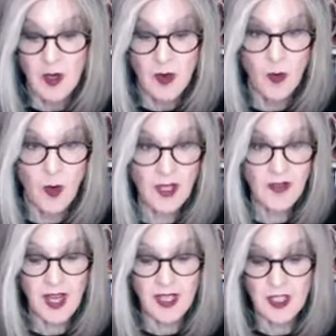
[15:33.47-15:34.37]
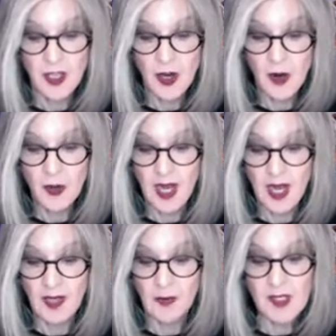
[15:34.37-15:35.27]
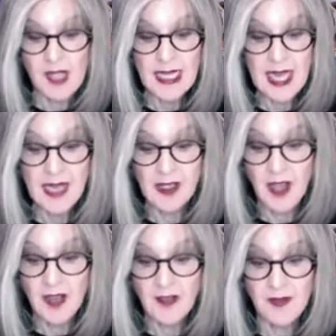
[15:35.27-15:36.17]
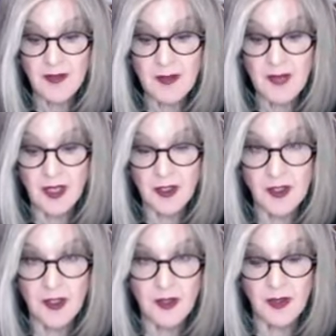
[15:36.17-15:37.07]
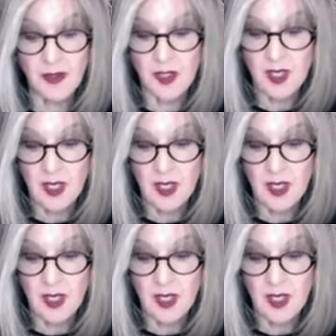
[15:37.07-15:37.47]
One advantage Hope had was that he had a lot of female students.